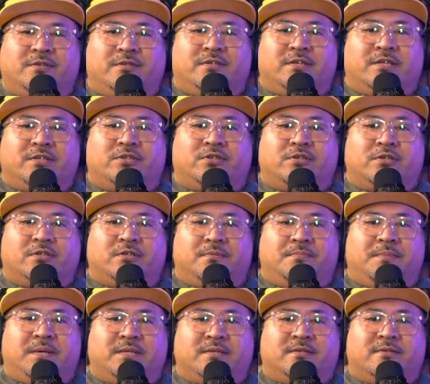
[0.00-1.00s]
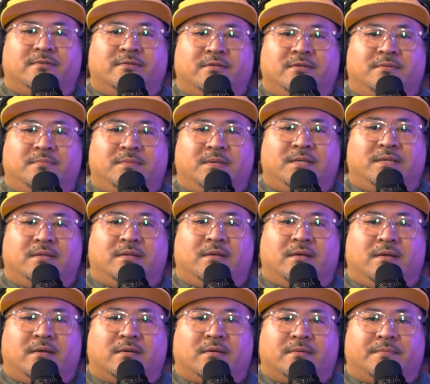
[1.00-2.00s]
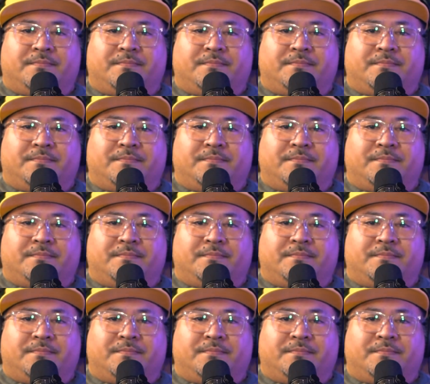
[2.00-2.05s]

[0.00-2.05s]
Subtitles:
say judgmental, you mean like,